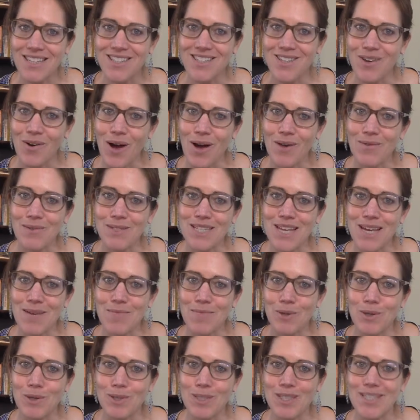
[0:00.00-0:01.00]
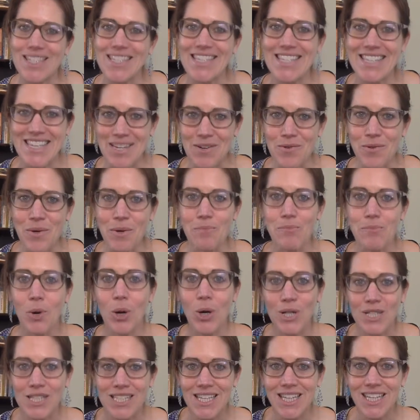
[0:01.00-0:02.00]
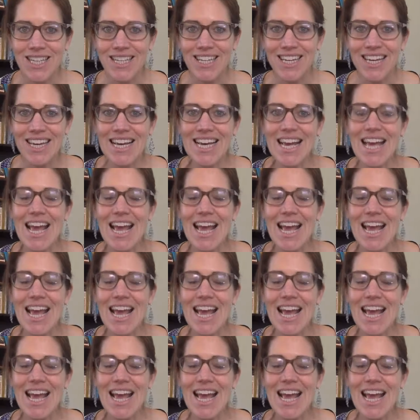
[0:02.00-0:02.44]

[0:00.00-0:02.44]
so I was able to see you in person